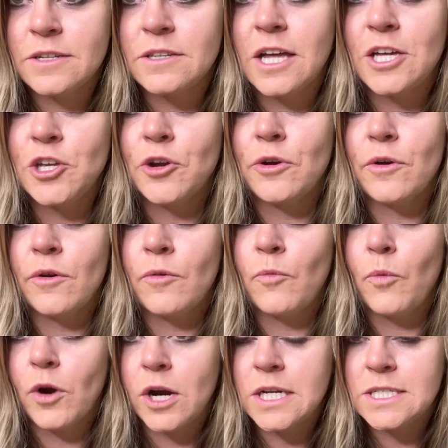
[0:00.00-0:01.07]
that you're
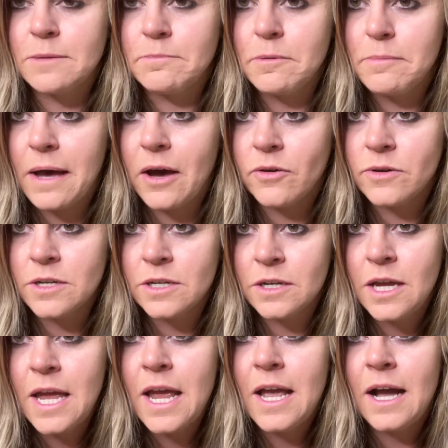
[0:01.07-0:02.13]
worked up about
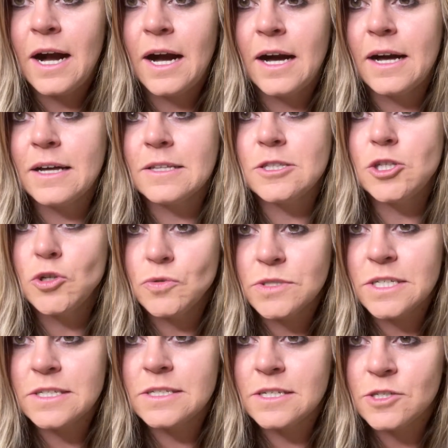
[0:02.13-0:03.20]

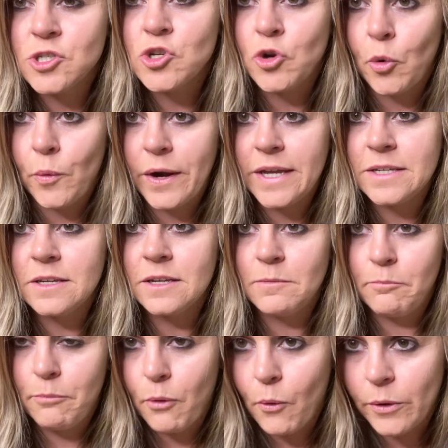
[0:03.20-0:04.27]
loses its great
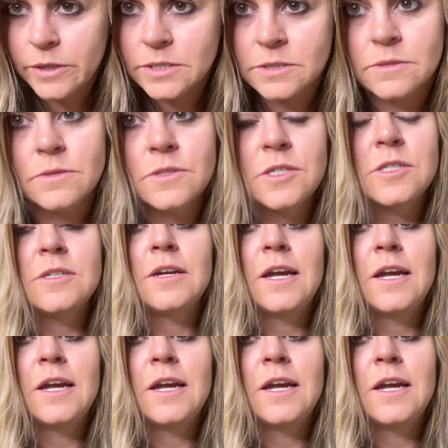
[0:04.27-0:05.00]
importance.